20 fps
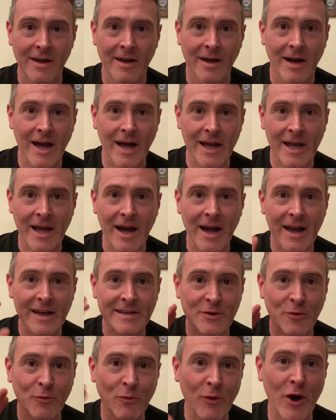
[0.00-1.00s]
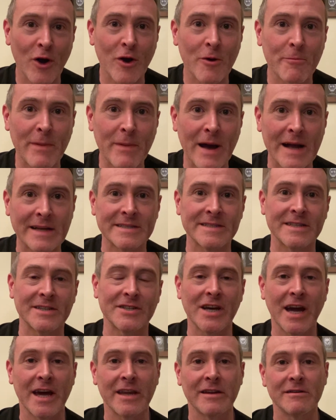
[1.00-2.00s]
Hi guys, welcome back to the
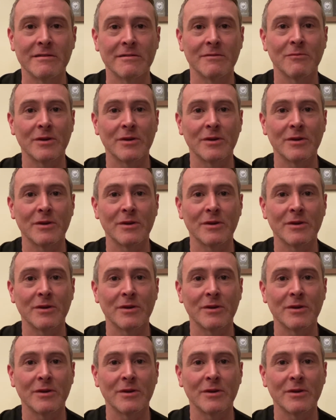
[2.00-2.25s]
channel.